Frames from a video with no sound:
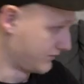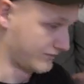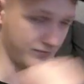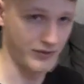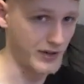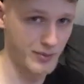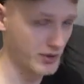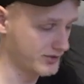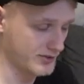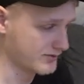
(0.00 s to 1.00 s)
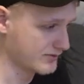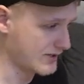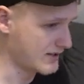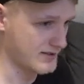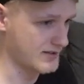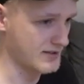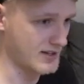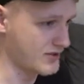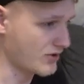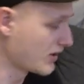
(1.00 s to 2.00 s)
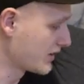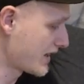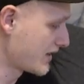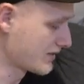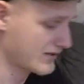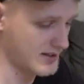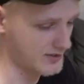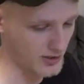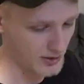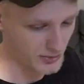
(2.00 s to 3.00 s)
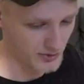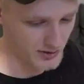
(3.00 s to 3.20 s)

Three pugs. That's all. Yeah, that's all I would run.